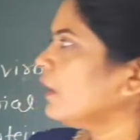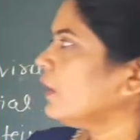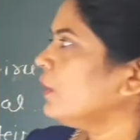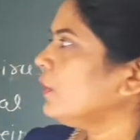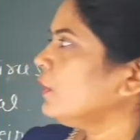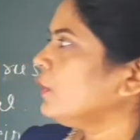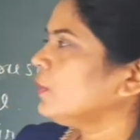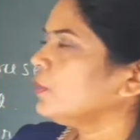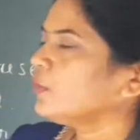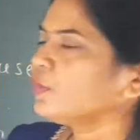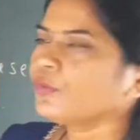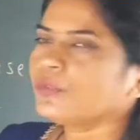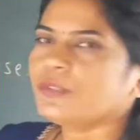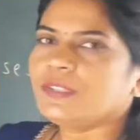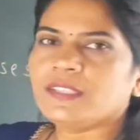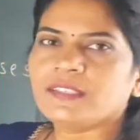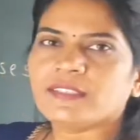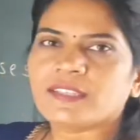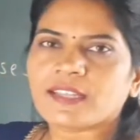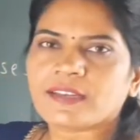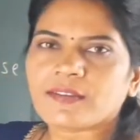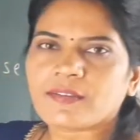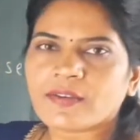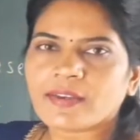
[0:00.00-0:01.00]
So these are
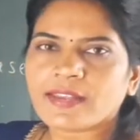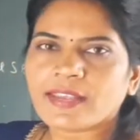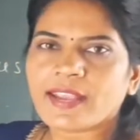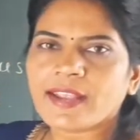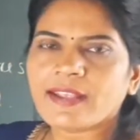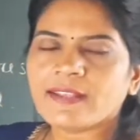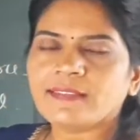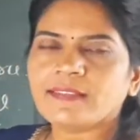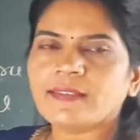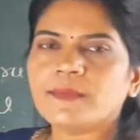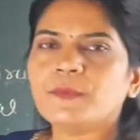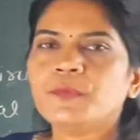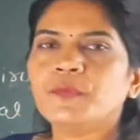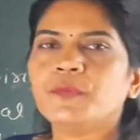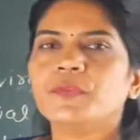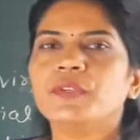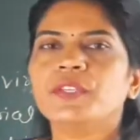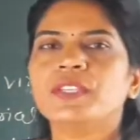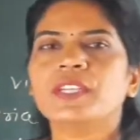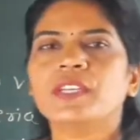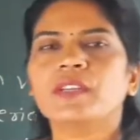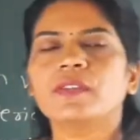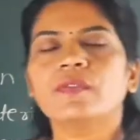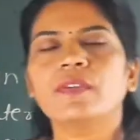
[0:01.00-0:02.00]
organisms which
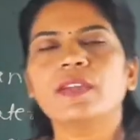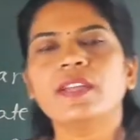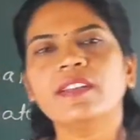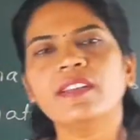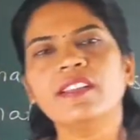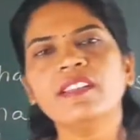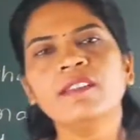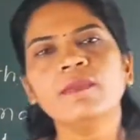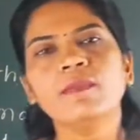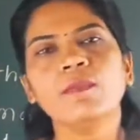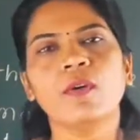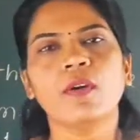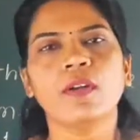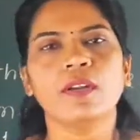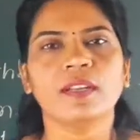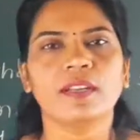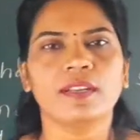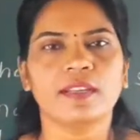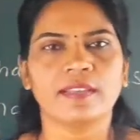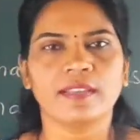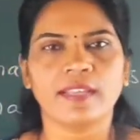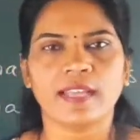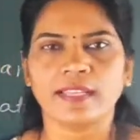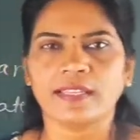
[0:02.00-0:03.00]
are very smaller
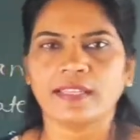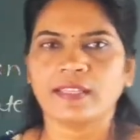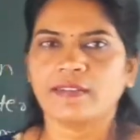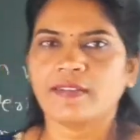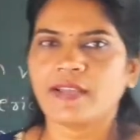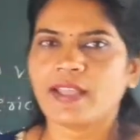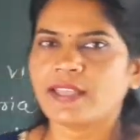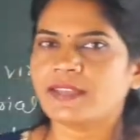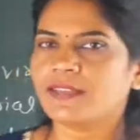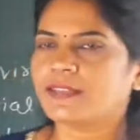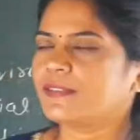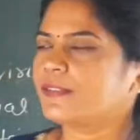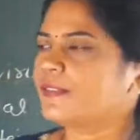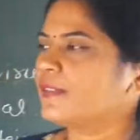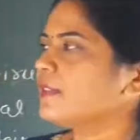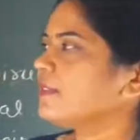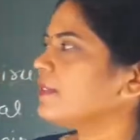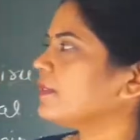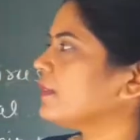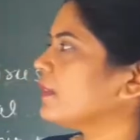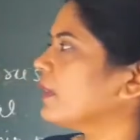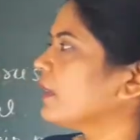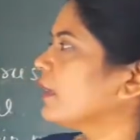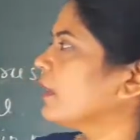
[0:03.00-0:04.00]
than the viruses.
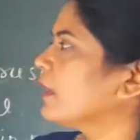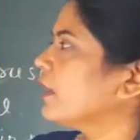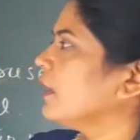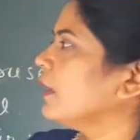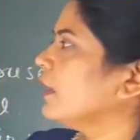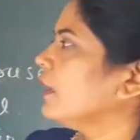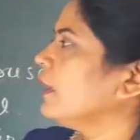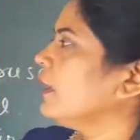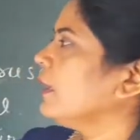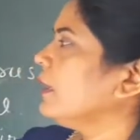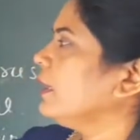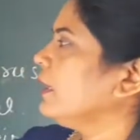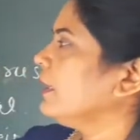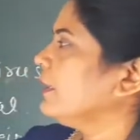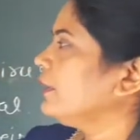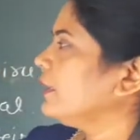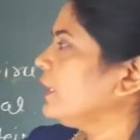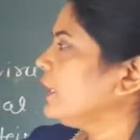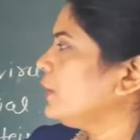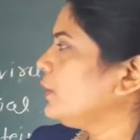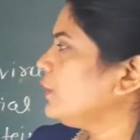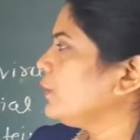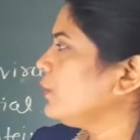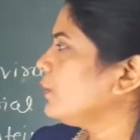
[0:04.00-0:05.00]
They
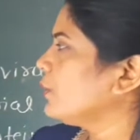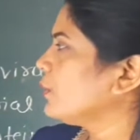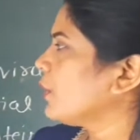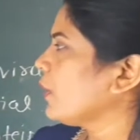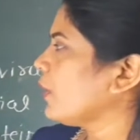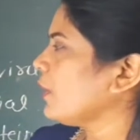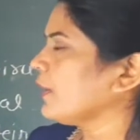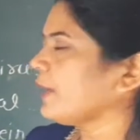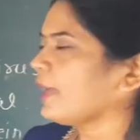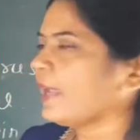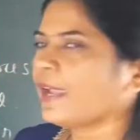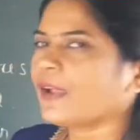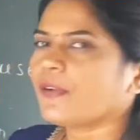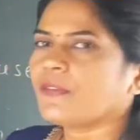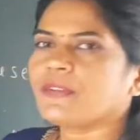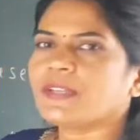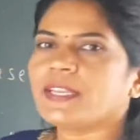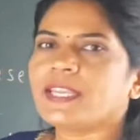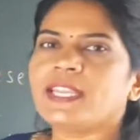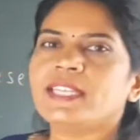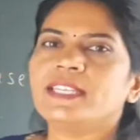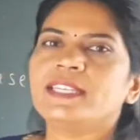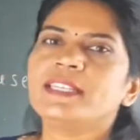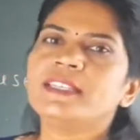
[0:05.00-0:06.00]
do not have
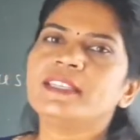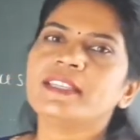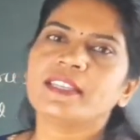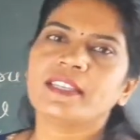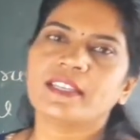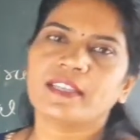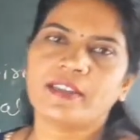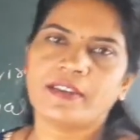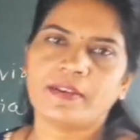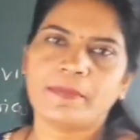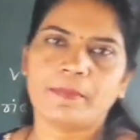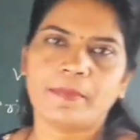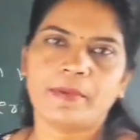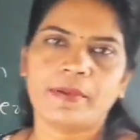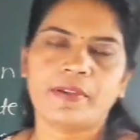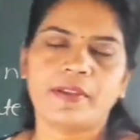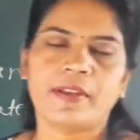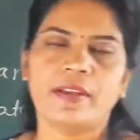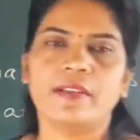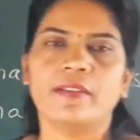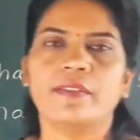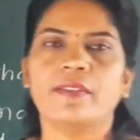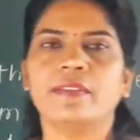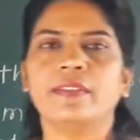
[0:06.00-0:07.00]
any genetic
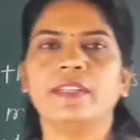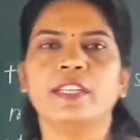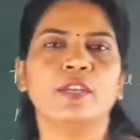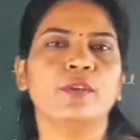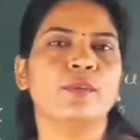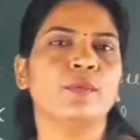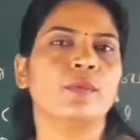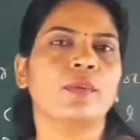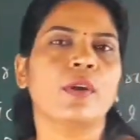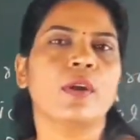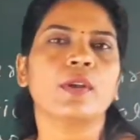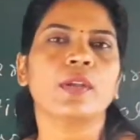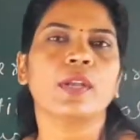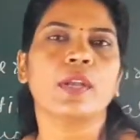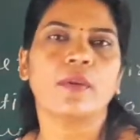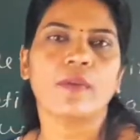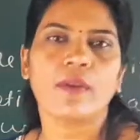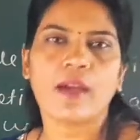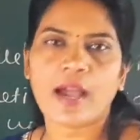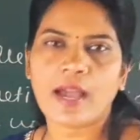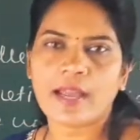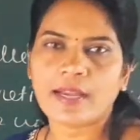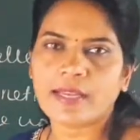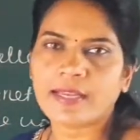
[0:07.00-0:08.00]
material. They do not have
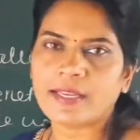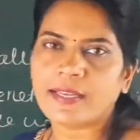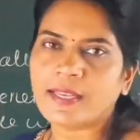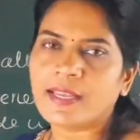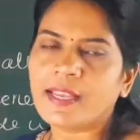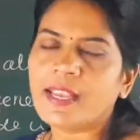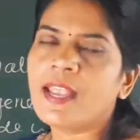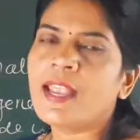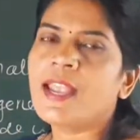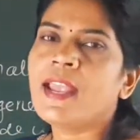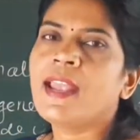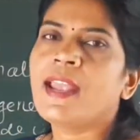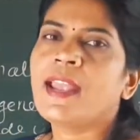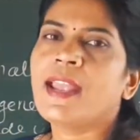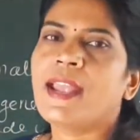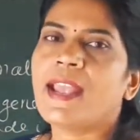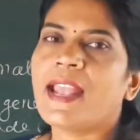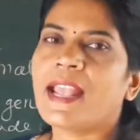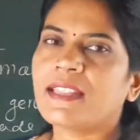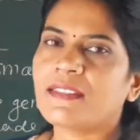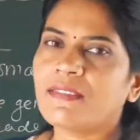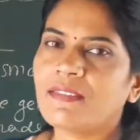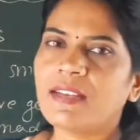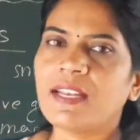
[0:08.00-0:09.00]
RNA as
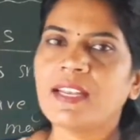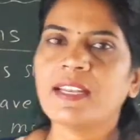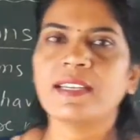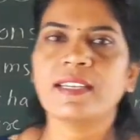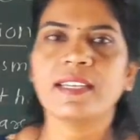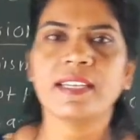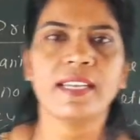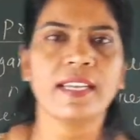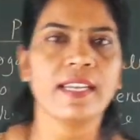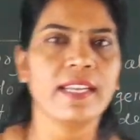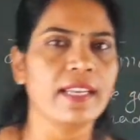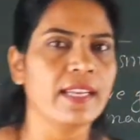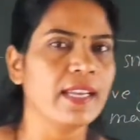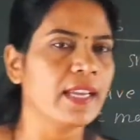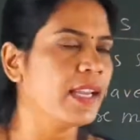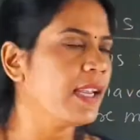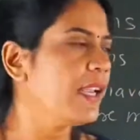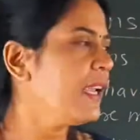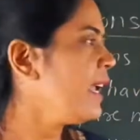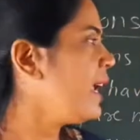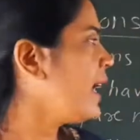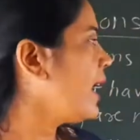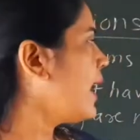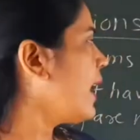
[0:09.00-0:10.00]
well as DNA
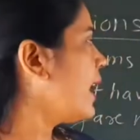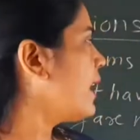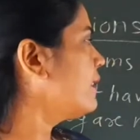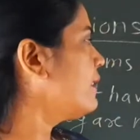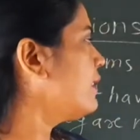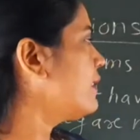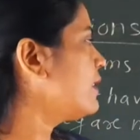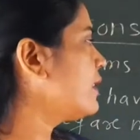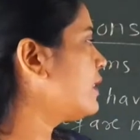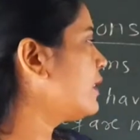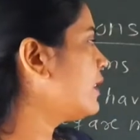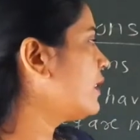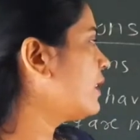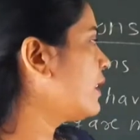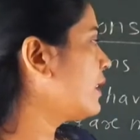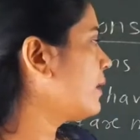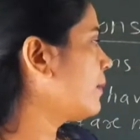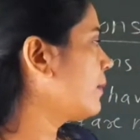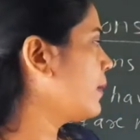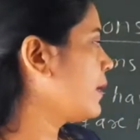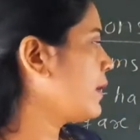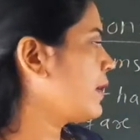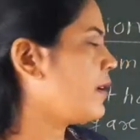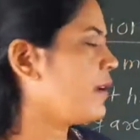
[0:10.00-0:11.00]
as a genetic
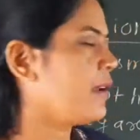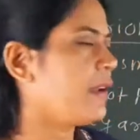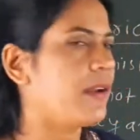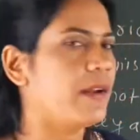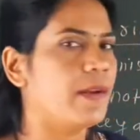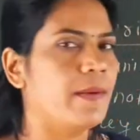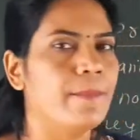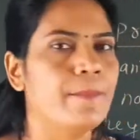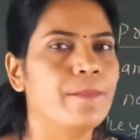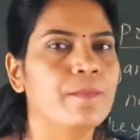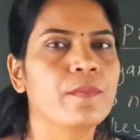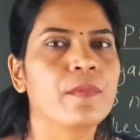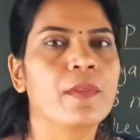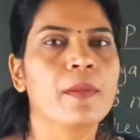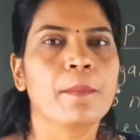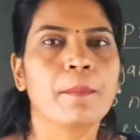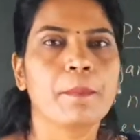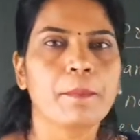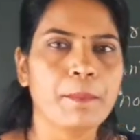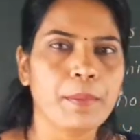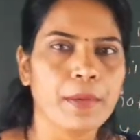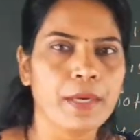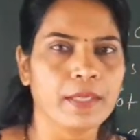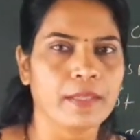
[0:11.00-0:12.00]
material.
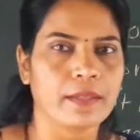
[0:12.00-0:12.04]
But